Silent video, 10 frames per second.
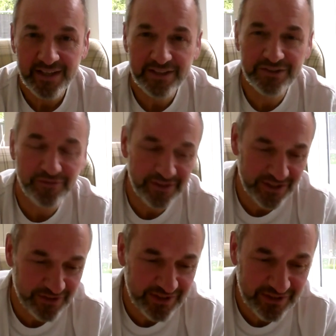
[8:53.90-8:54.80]
To
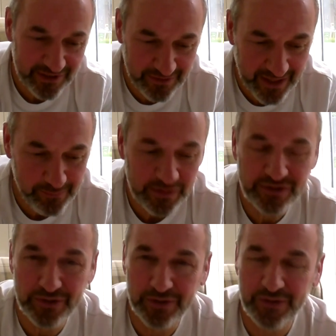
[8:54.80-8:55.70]
finish this little
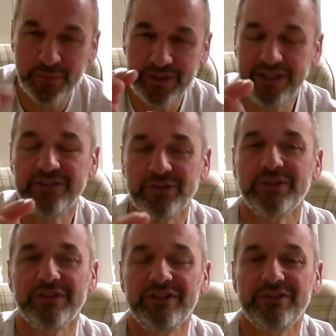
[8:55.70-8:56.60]
episode, we need to look
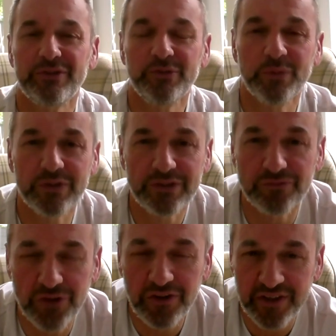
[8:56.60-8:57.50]
at these two words,
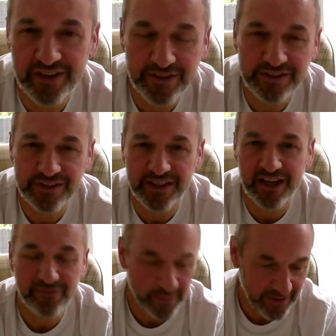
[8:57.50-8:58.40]
rod and staff,
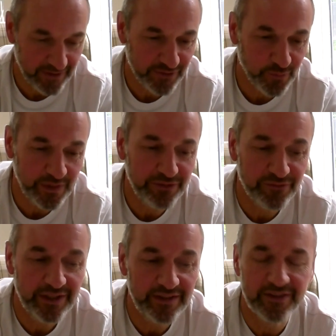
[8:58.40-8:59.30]
because we
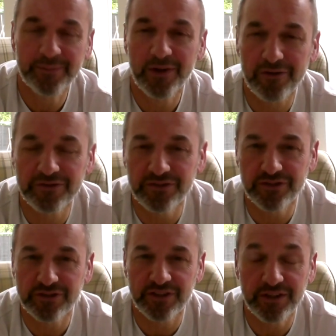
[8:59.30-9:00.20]
read them and often
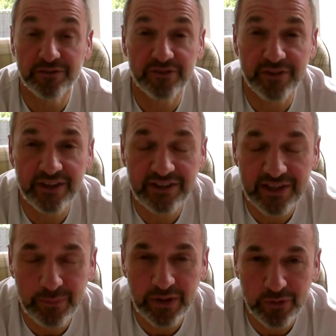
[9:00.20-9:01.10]
just think of a very
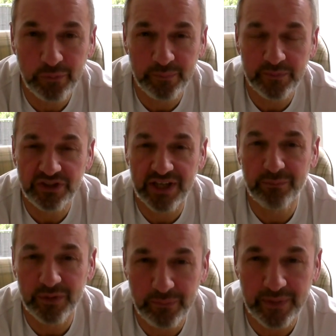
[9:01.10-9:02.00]
typical
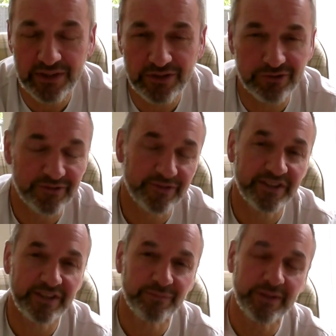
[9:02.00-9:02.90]
shepherd picture and
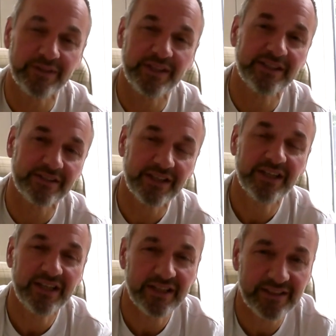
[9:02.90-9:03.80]
think, well,
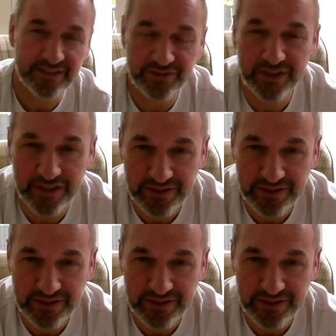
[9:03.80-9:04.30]
that's nice.